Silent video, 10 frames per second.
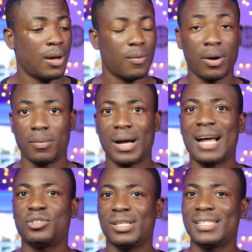Well,
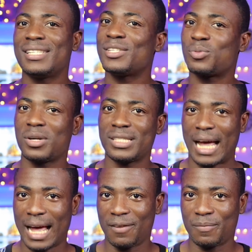actually this is what
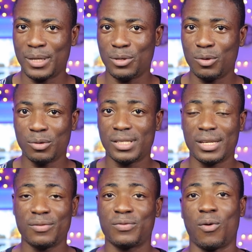I have been
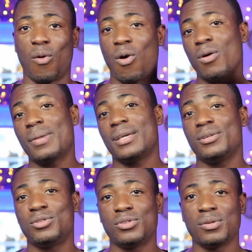using for all my
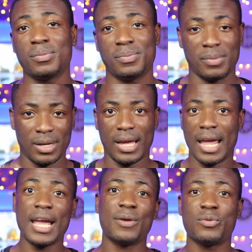YouTube
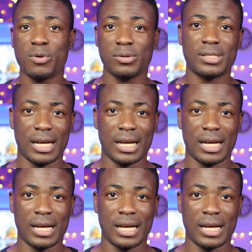A rolls,